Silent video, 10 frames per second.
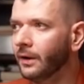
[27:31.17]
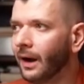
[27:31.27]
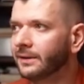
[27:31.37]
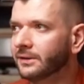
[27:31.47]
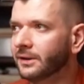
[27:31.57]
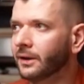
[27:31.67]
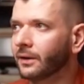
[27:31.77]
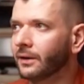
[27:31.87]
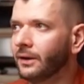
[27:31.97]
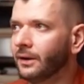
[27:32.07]
I
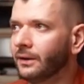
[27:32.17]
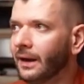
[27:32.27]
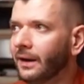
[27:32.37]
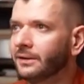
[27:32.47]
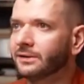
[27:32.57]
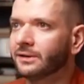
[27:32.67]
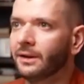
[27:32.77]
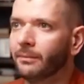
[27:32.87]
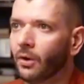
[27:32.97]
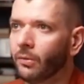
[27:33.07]
think that is
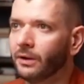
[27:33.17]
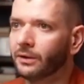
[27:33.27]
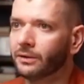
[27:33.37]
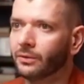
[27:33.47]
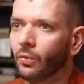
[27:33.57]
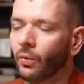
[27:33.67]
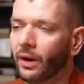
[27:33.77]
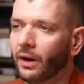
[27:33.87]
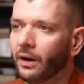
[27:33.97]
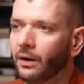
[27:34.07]
the moment
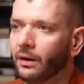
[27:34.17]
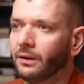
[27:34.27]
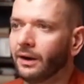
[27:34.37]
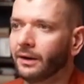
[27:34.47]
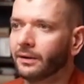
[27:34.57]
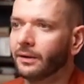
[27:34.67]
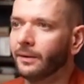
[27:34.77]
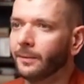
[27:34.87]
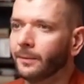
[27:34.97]
where like